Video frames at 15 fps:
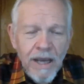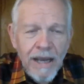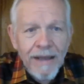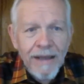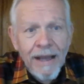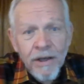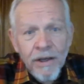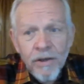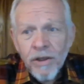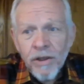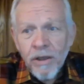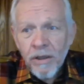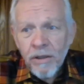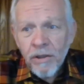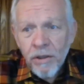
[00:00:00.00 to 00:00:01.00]
and that is
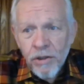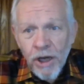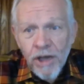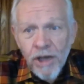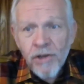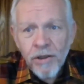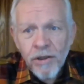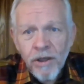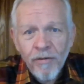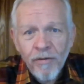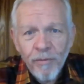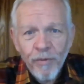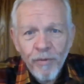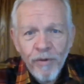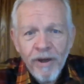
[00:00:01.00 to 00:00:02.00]
changing
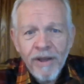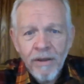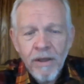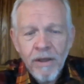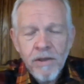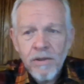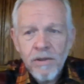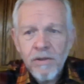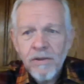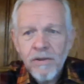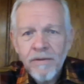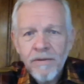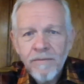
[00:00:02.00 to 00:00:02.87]
government regulations.